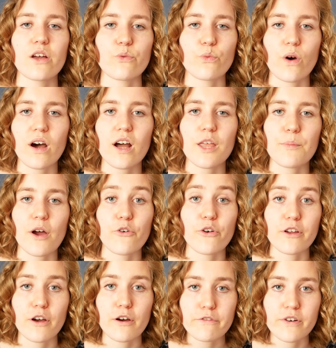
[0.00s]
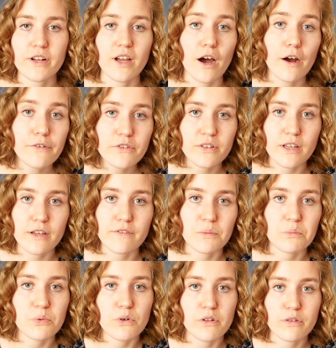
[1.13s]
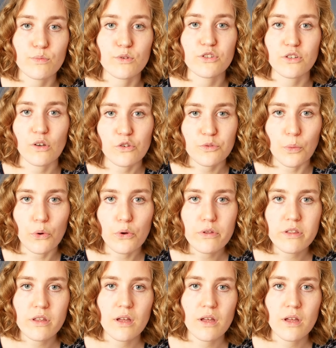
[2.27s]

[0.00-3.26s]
why my recovery after giving birth was so smooth,